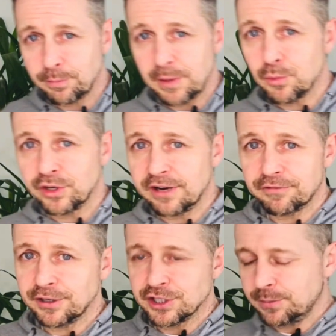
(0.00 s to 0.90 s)
be more
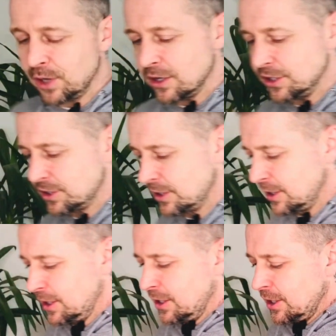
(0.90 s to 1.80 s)
different, to be honest.
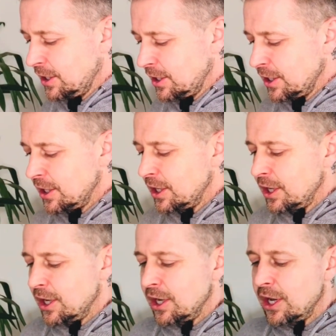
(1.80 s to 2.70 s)

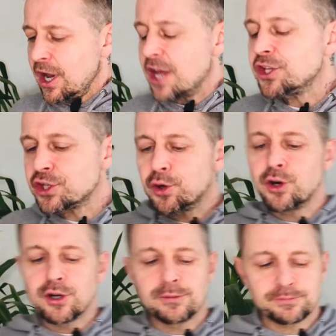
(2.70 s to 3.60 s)
And
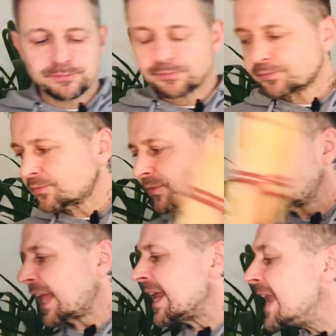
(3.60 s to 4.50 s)
so
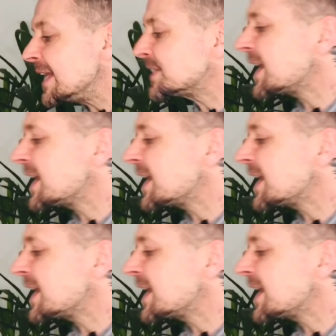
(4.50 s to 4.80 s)
let's